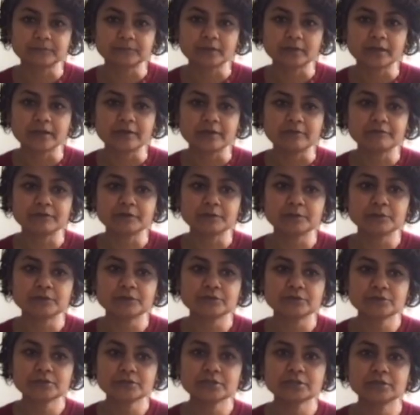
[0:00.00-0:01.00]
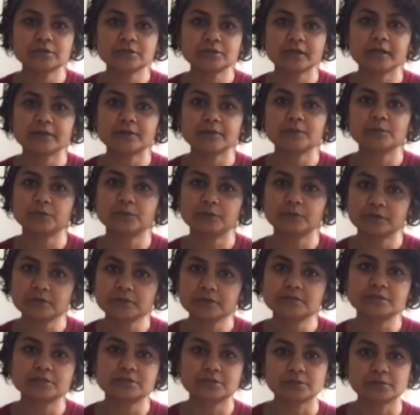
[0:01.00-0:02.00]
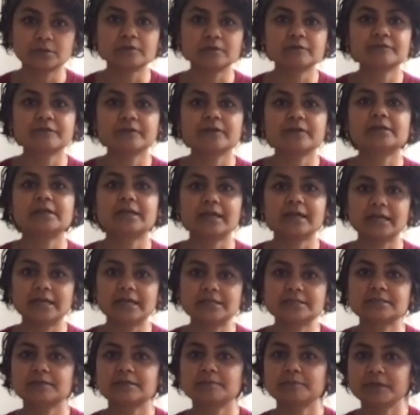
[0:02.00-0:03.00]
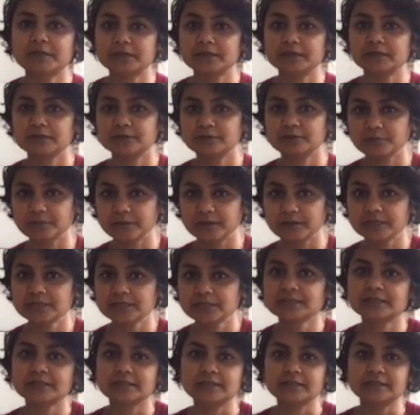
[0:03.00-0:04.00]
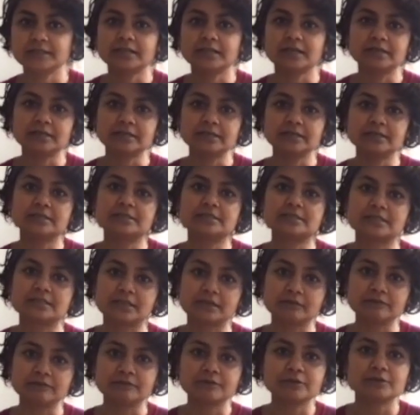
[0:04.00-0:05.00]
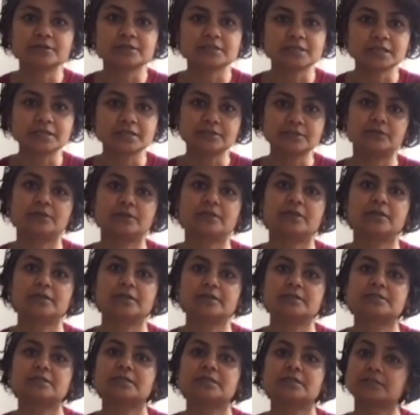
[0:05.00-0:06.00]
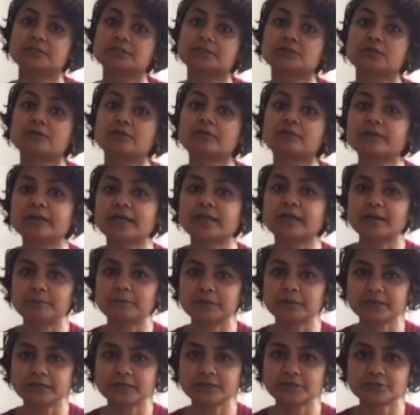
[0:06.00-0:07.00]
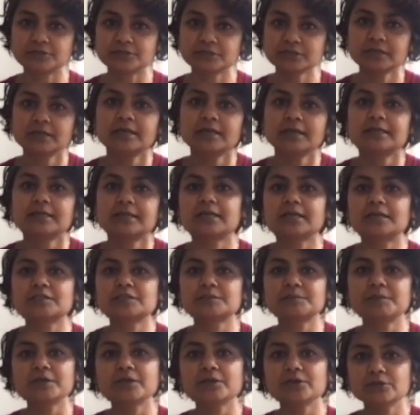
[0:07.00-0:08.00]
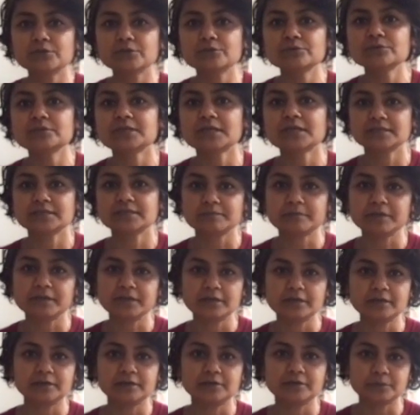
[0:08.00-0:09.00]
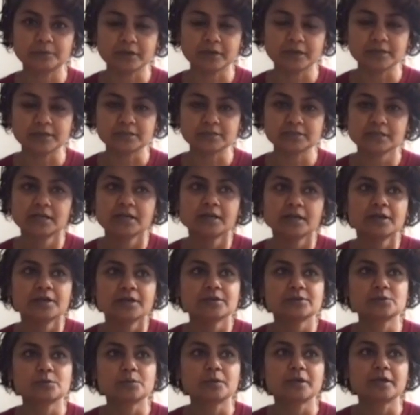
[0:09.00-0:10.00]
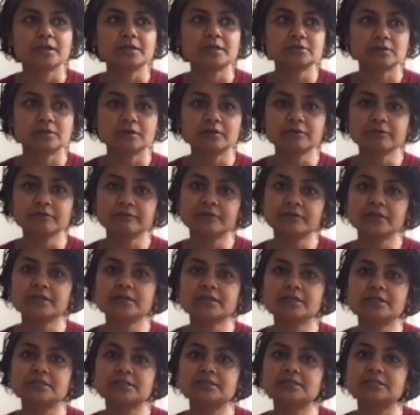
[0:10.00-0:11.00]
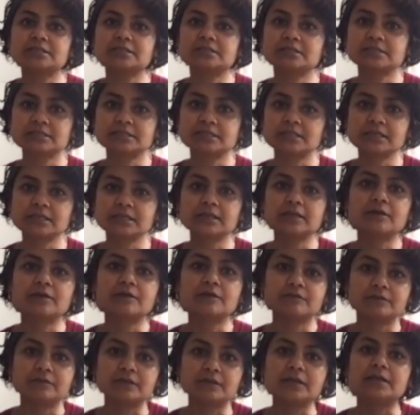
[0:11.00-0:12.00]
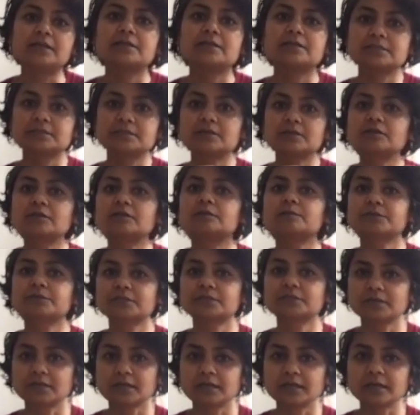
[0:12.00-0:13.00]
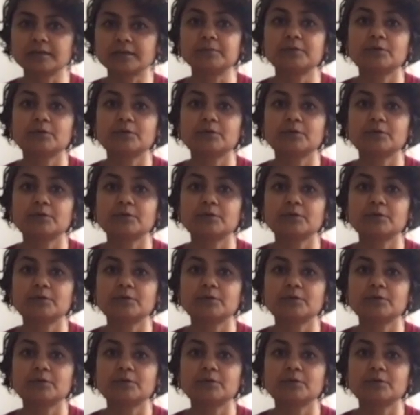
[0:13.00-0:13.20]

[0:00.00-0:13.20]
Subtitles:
if we were to just look at the words software as a medical device, I think that in itself tells you that it's a software application that is being used as a medical device. So while software is still a well circumscribed